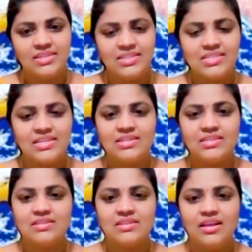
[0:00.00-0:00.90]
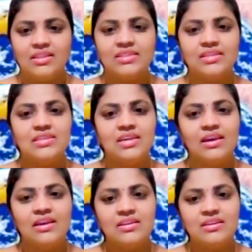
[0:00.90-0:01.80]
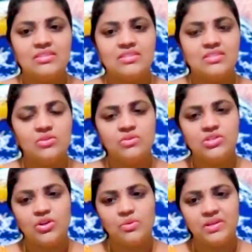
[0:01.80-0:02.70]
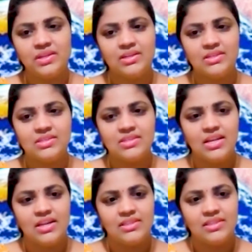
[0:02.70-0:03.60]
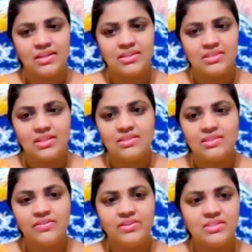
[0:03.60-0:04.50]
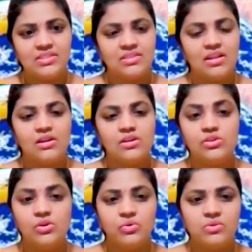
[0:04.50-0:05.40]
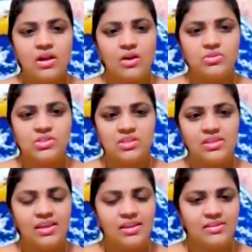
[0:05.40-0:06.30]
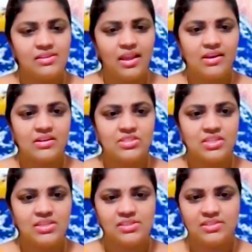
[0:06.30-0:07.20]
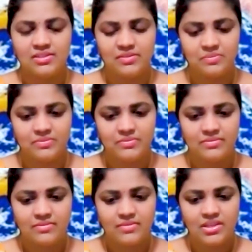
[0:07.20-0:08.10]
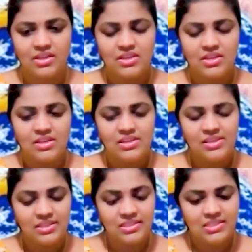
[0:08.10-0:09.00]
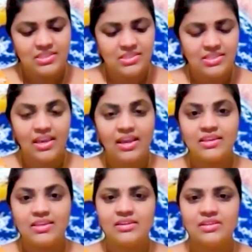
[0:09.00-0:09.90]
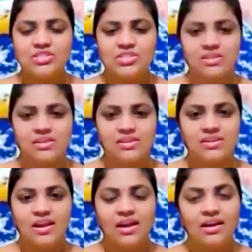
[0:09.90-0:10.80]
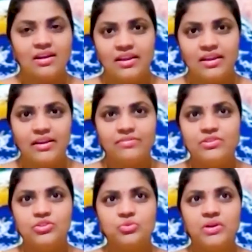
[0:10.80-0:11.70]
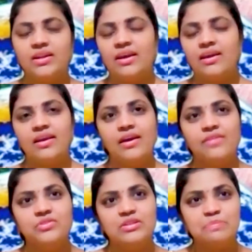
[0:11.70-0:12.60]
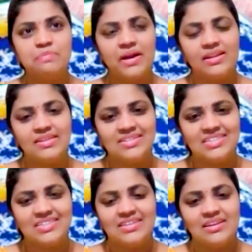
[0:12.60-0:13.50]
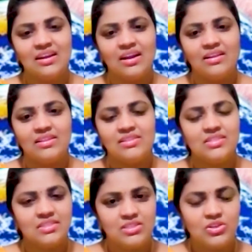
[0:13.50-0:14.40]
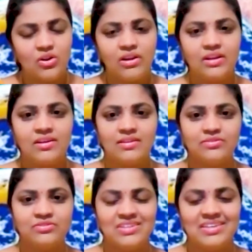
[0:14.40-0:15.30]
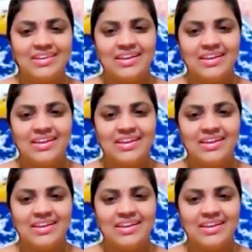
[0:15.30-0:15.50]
They said the yang is so dominant that there is no counter yin energy here. Yes, it is a yang energy. I have to do it. I have to compile it. This is not enough.